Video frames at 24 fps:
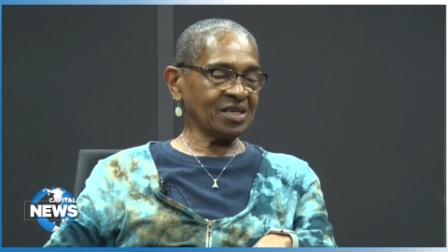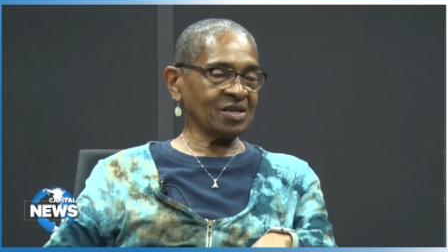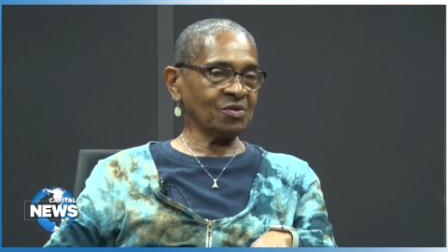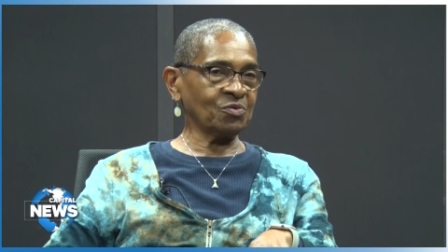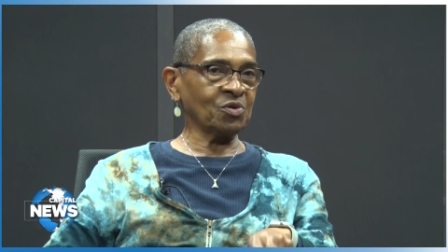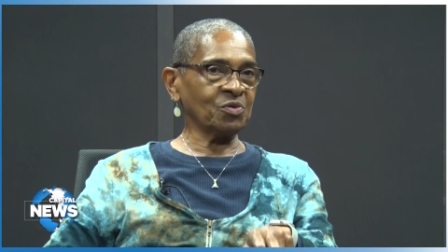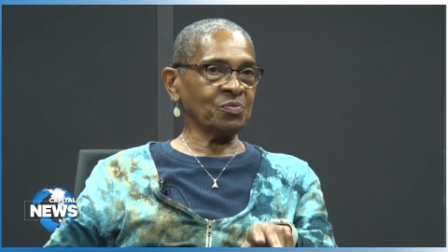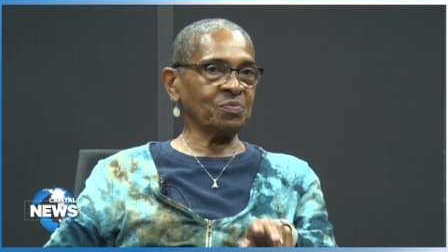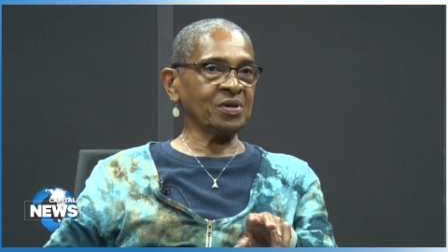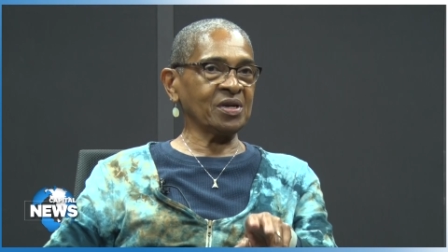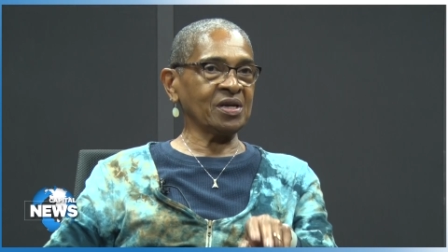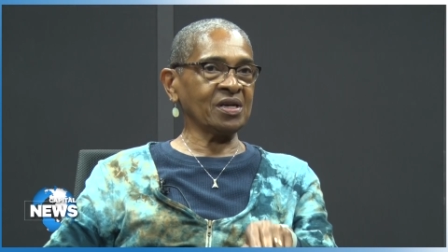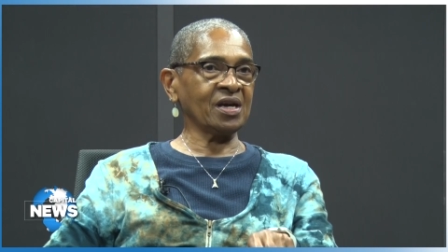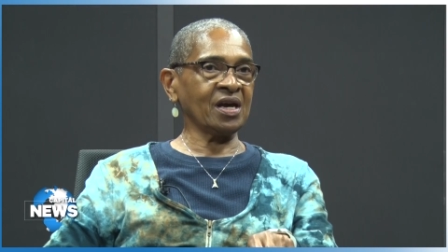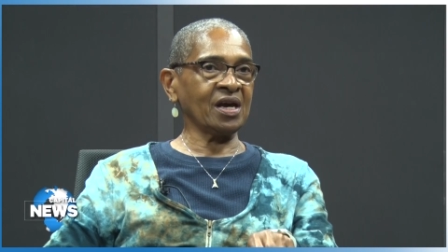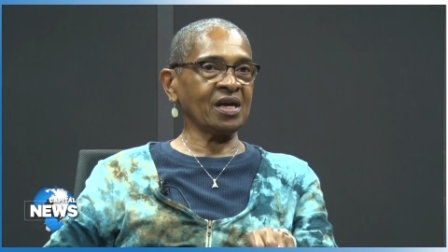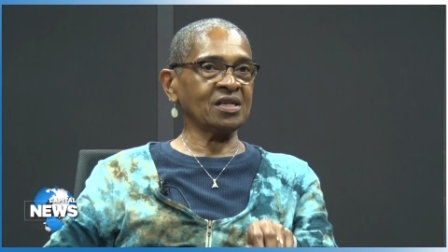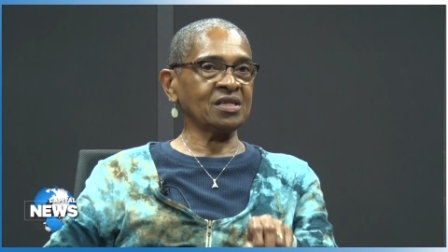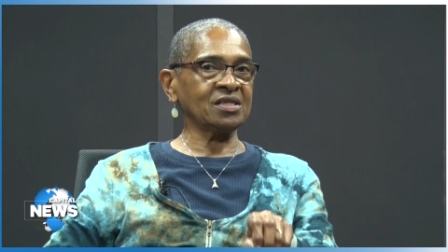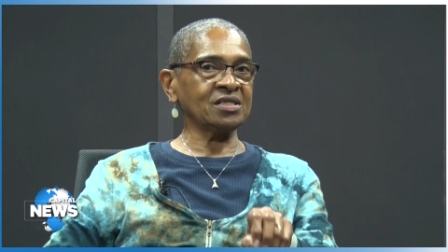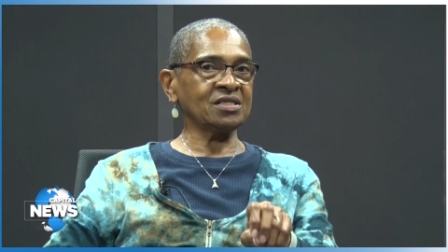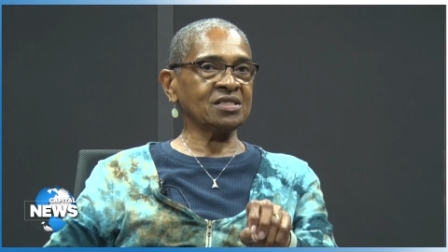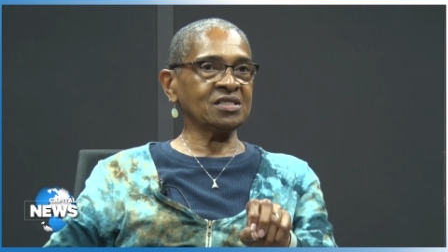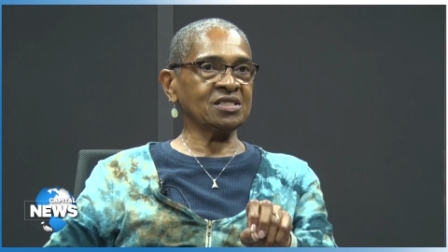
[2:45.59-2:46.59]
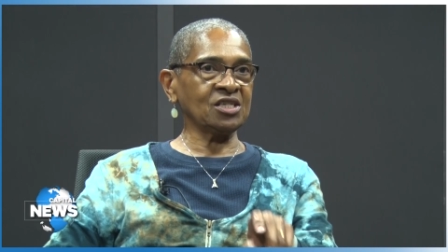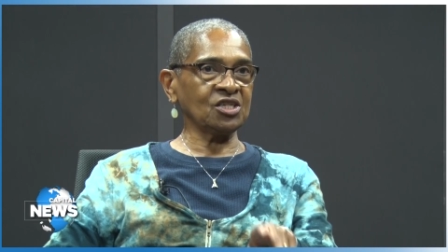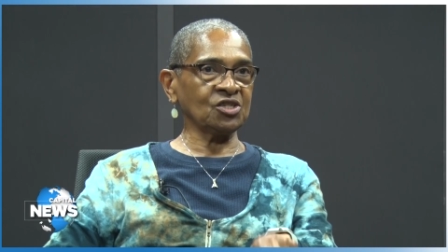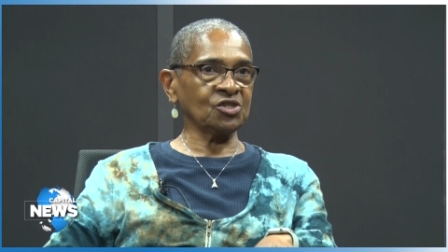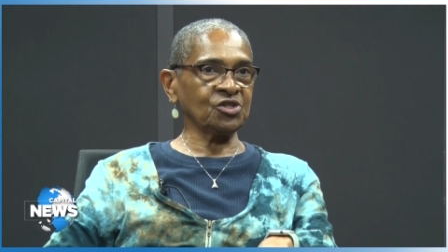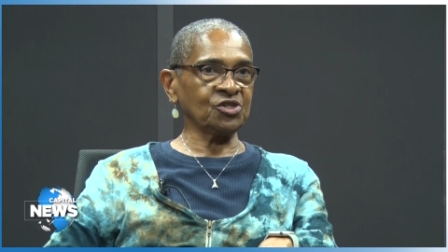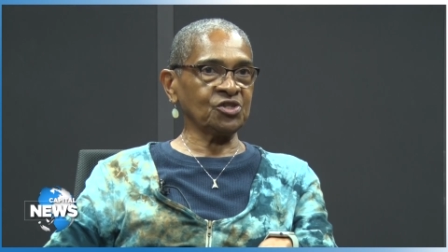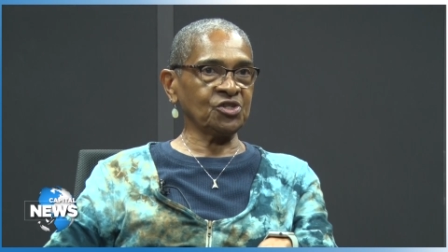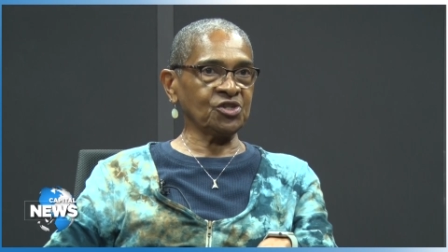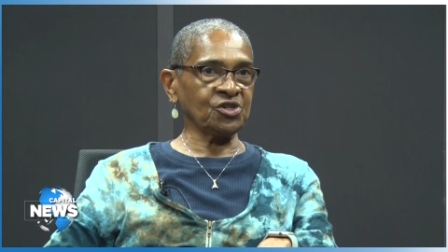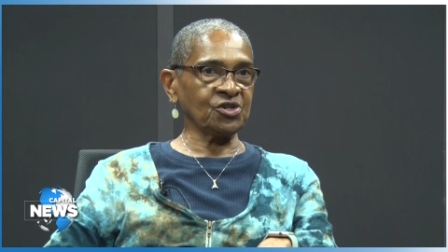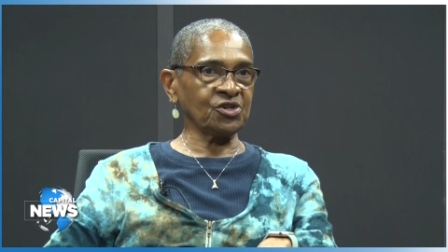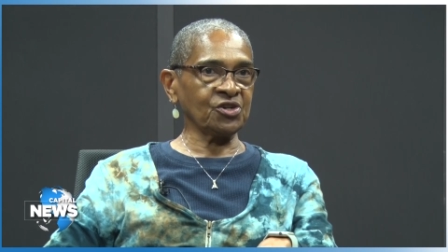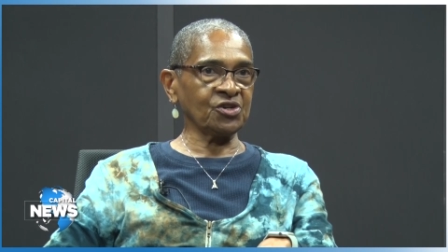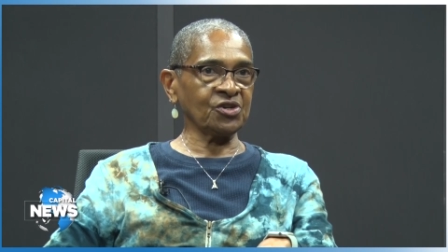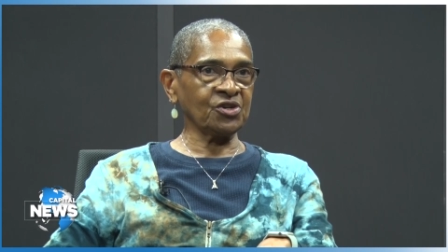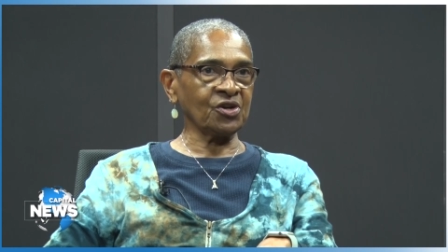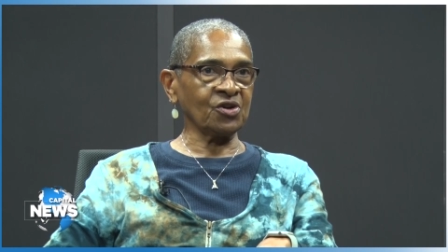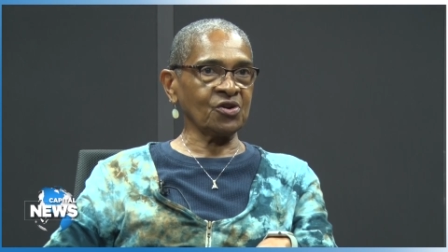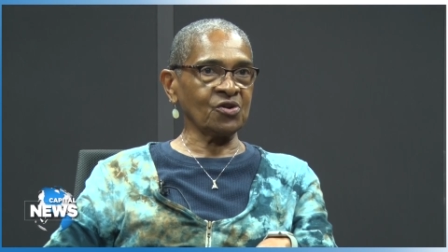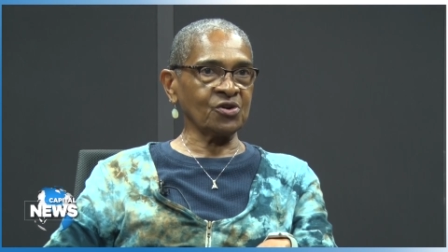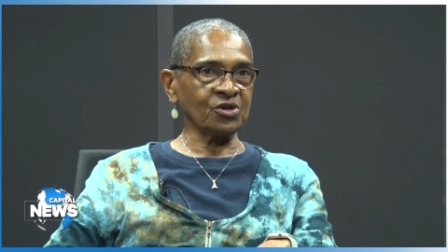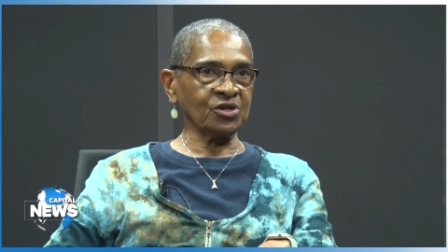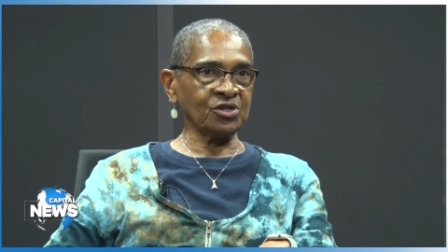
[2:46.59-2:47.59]
it will be at
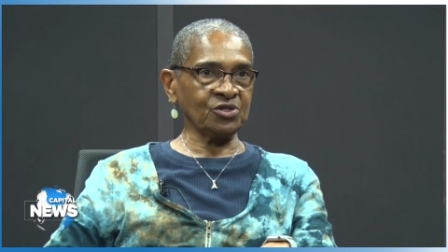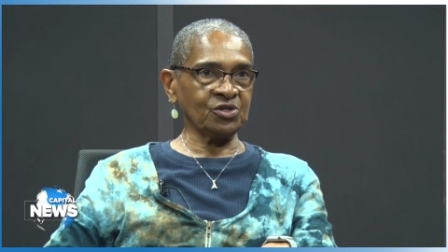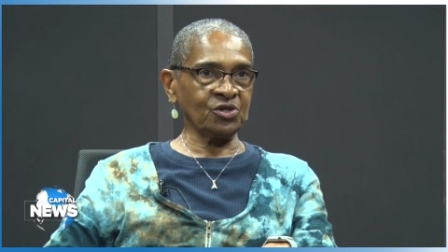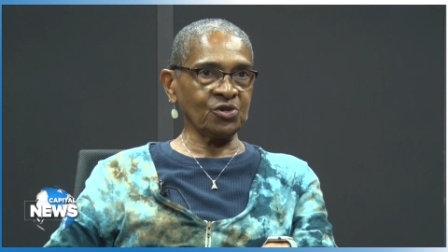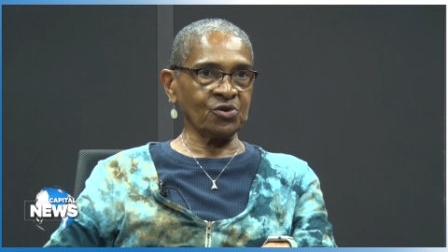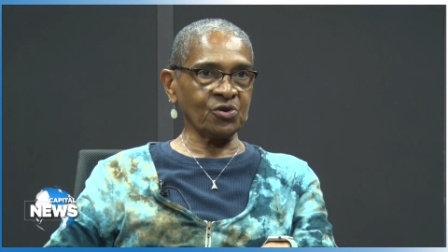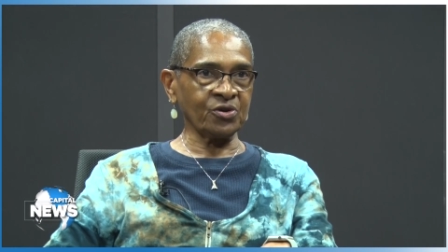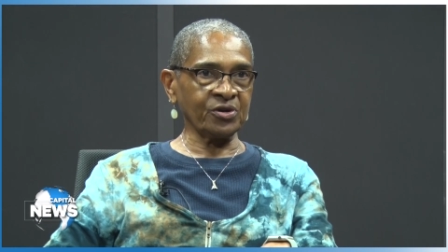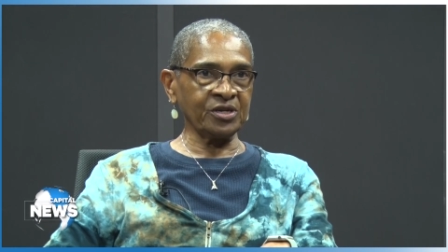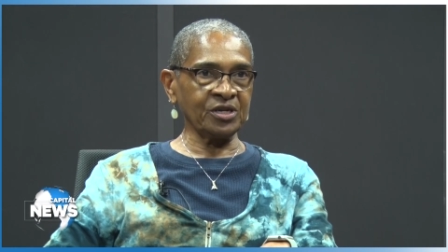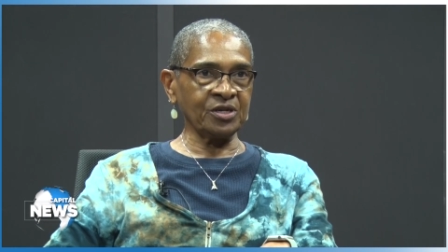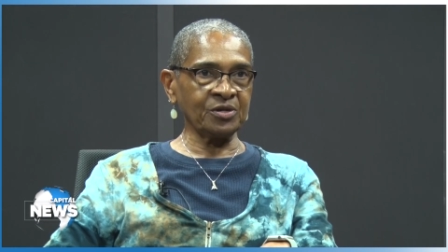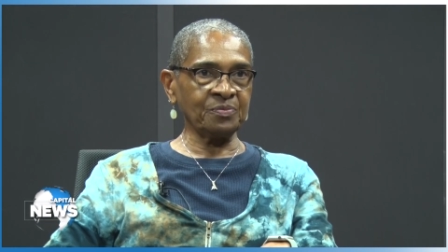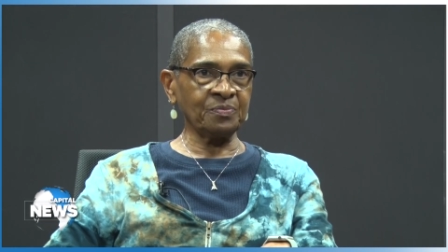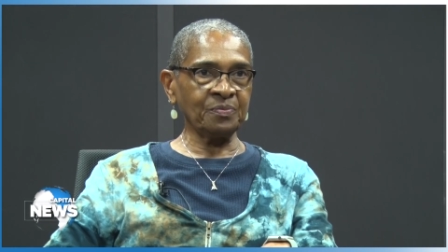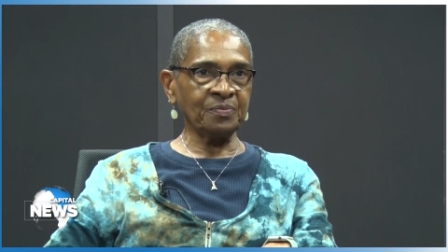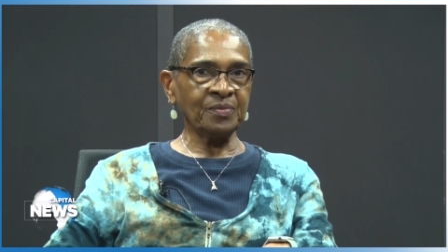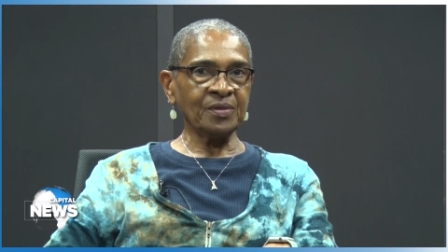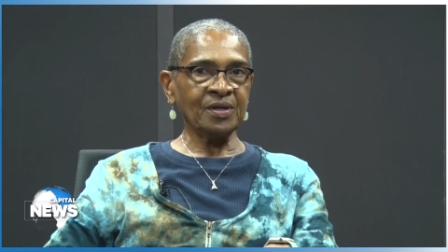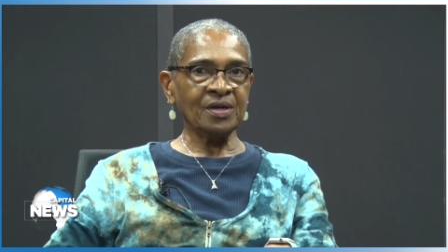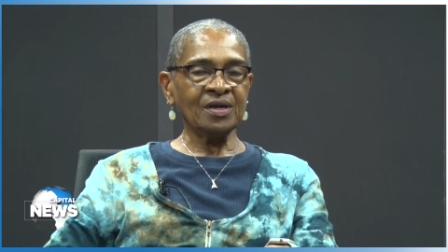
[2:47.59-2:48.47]
Signature Auditorium.